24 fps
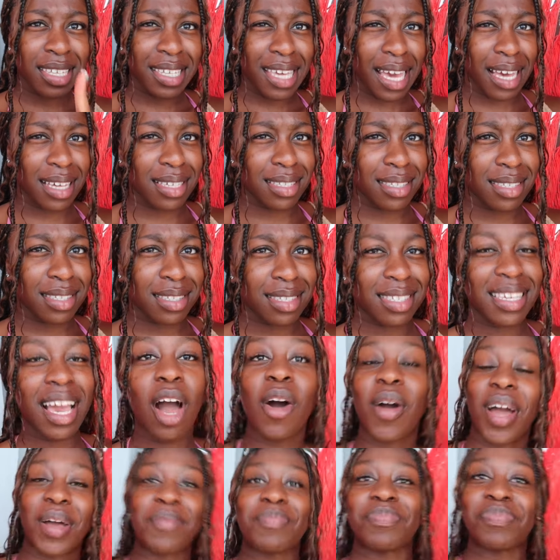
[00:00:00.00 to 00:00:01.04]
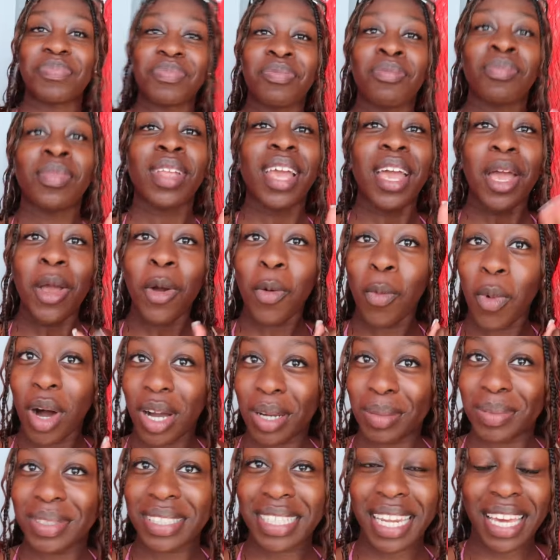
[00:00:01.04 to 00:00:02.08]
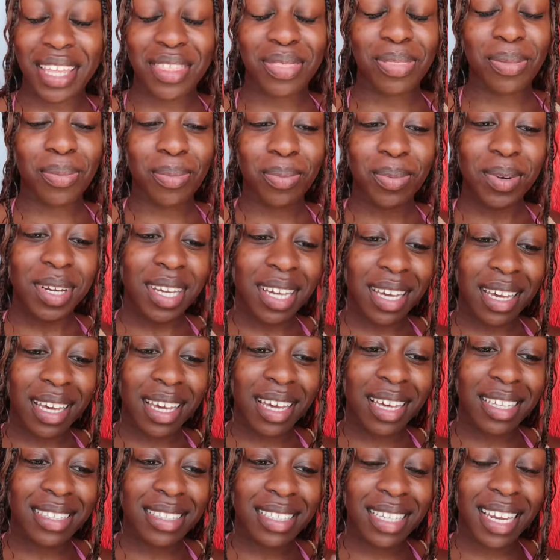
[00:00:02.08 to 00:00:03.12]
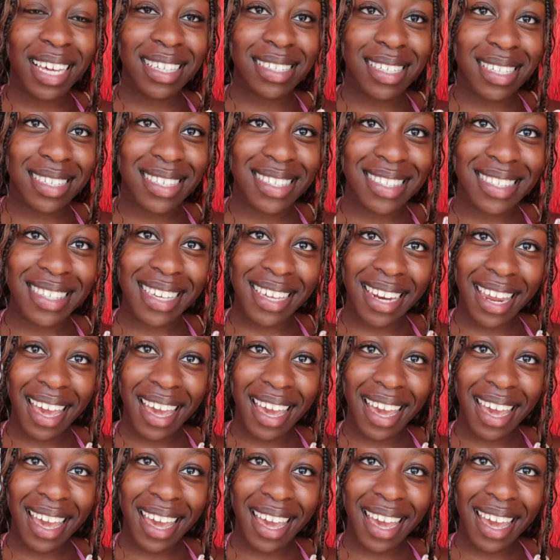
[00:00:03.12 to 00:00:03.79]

yes yeah okay welcome to day three today's a sea